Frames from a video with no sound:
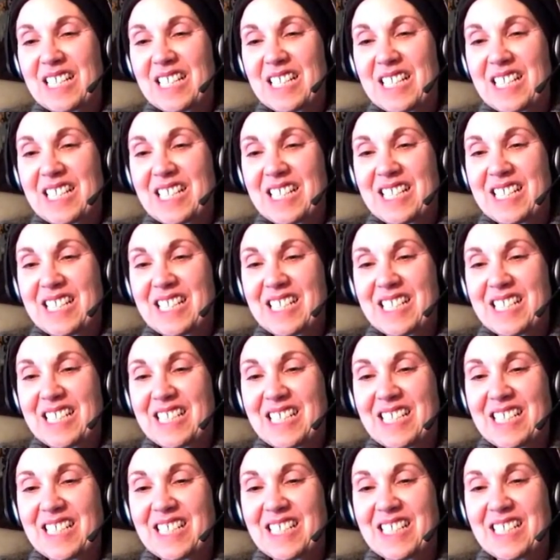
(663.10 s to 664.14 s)

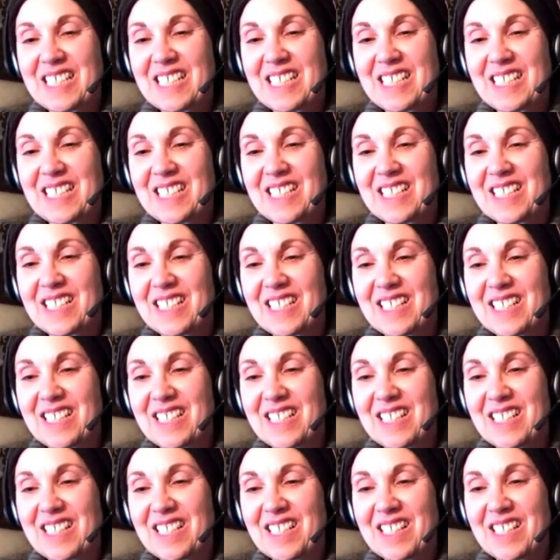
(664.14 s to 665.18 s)

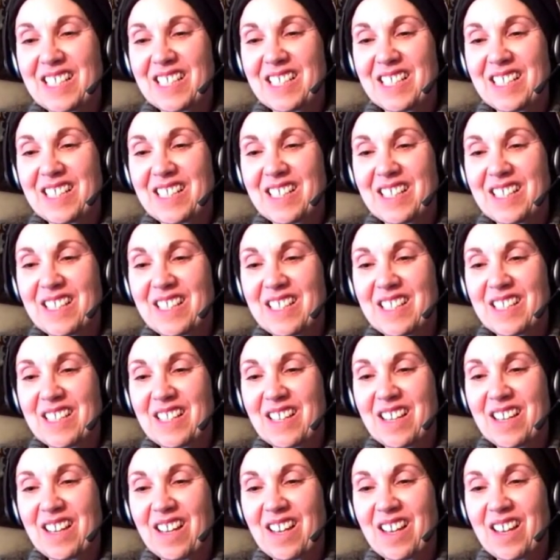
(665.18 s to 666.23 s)

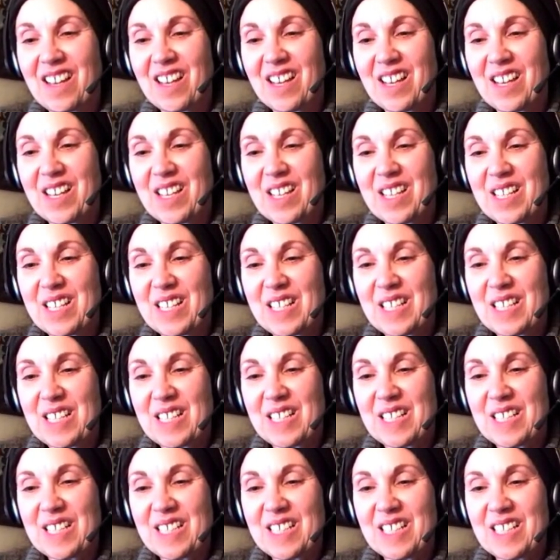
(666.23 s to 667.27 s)

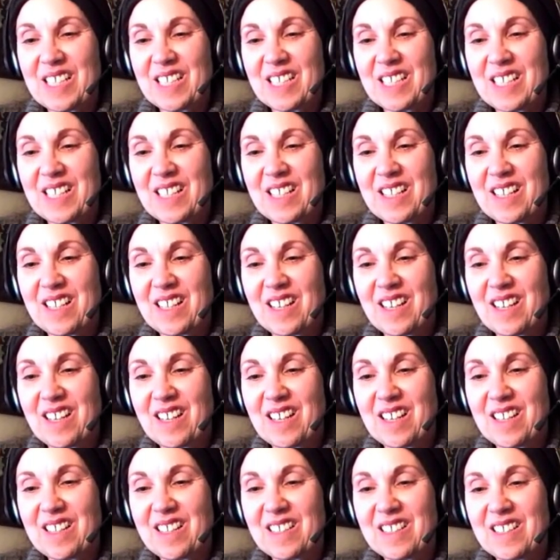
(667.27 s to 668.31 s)

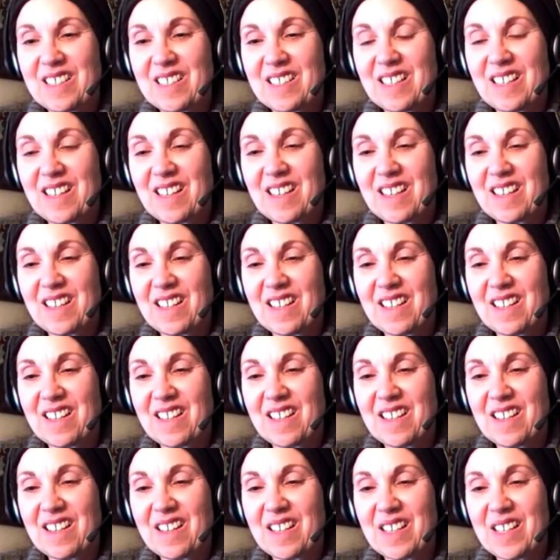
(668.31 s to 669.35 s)

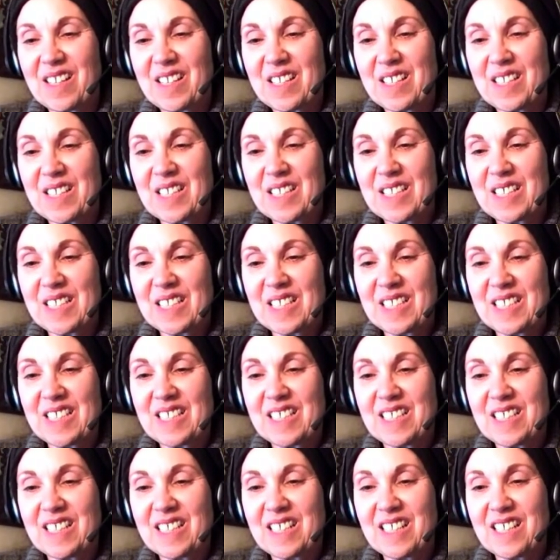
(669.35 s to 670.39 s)

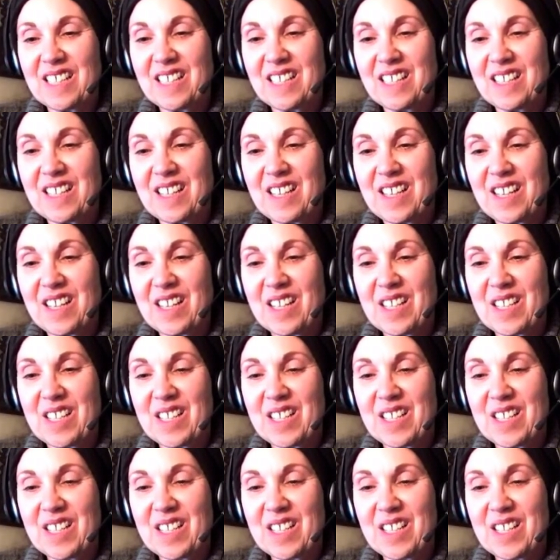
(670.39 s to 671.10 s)
(silent)